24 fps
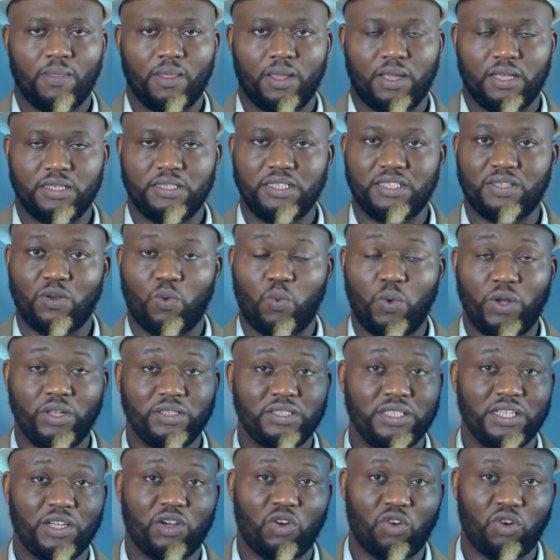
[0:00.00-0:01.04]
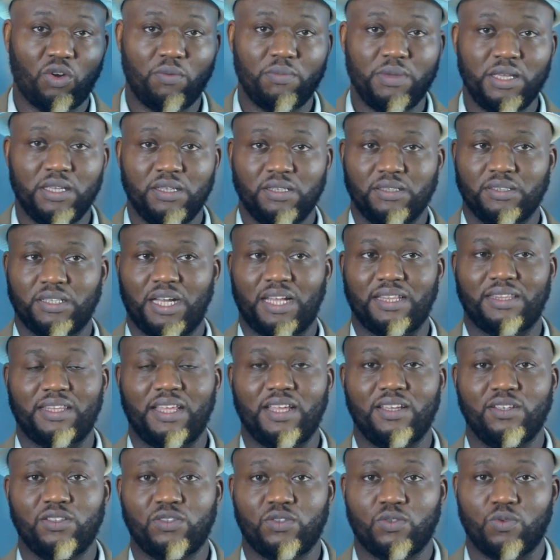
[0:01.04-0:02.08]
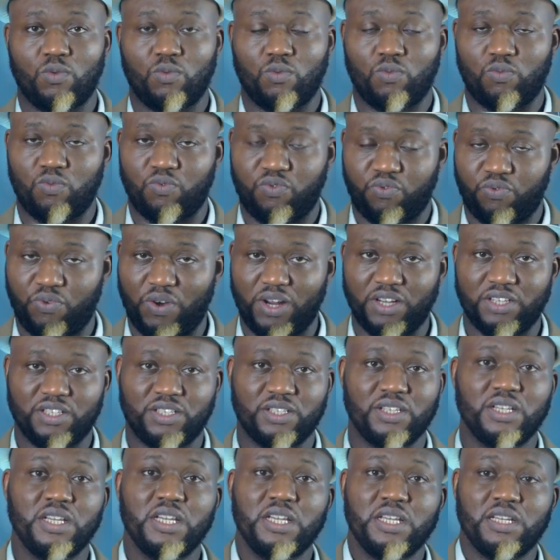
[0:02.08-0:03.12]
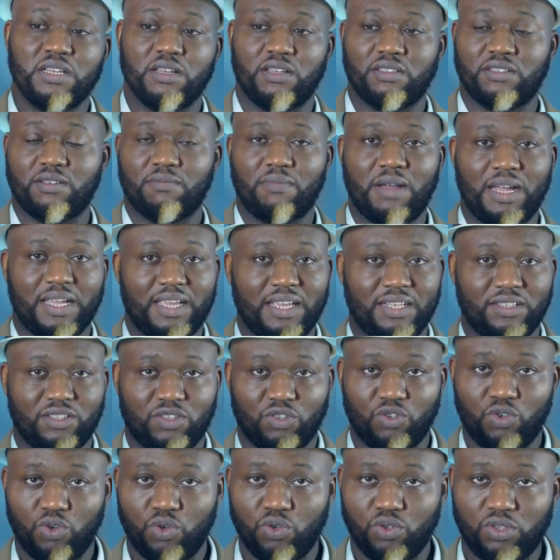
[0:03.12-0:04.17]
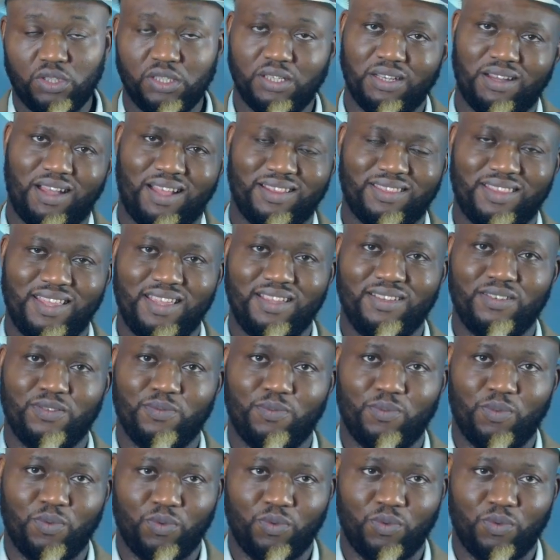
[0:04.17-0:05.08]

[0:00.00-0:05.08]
Is it a wealthy economy? Are things fresh? Is the market good? Are things,